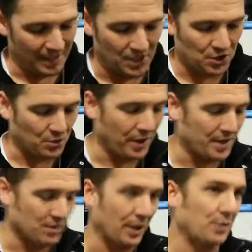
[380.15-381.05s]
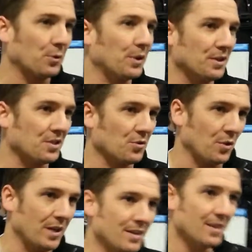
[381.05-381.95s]
Each string is electrically
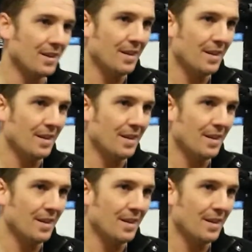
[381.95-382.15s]
discrete.